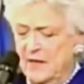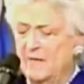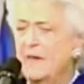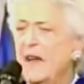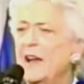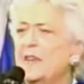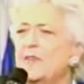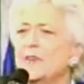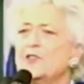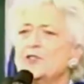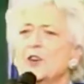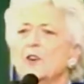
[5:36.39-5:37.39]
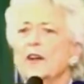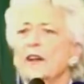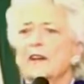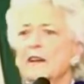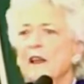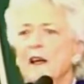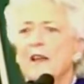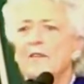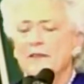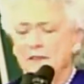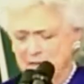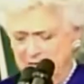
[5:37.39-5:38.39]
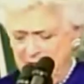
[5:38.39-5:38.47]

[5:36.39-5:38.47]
Find the joy in life,